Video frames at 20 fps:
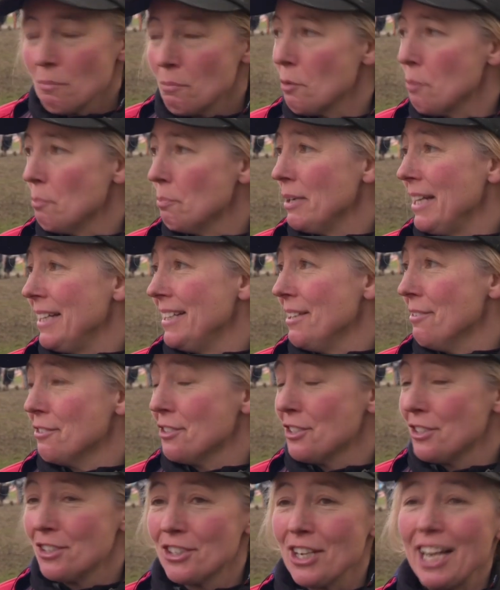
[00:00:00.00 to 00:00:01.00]
bought plenty
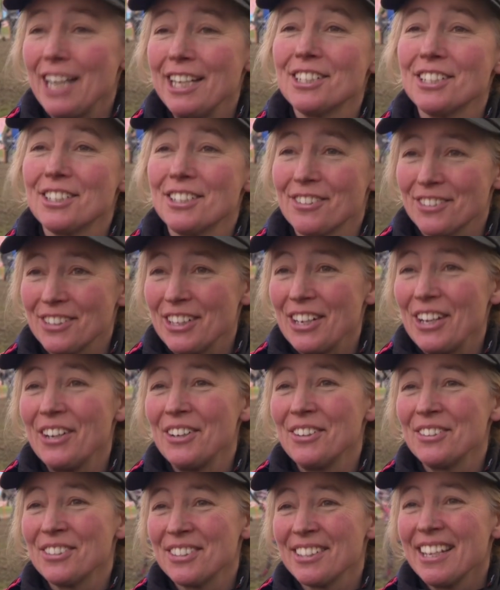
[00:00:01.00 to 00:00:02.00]
of changes of
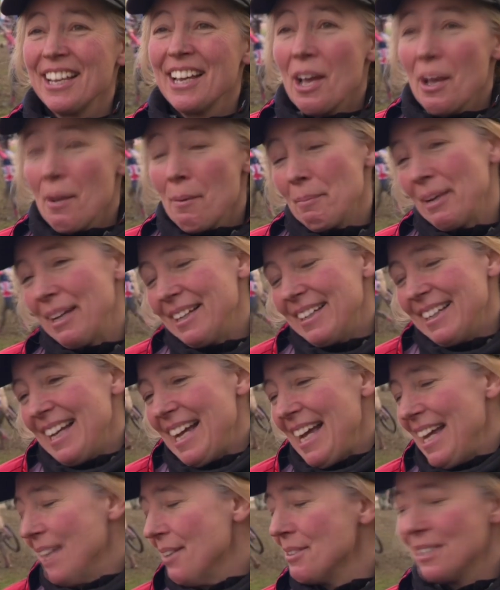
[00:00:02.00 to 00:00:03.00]
clothes. But
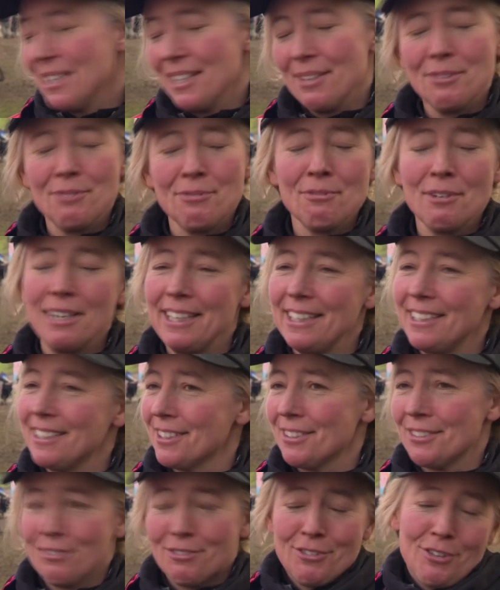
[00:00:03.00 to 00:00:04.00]
yeah, it was it was really
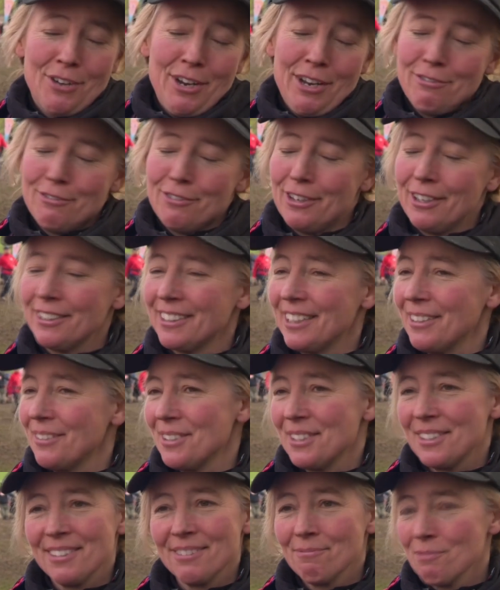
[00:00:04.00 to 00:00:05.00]
just great fun. It
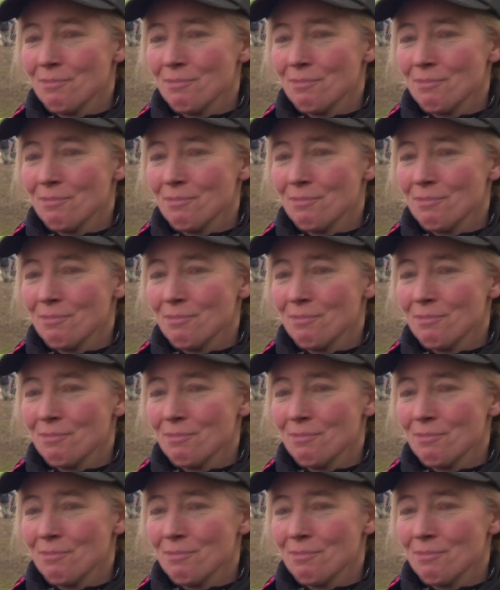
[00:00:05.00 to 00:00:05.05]
was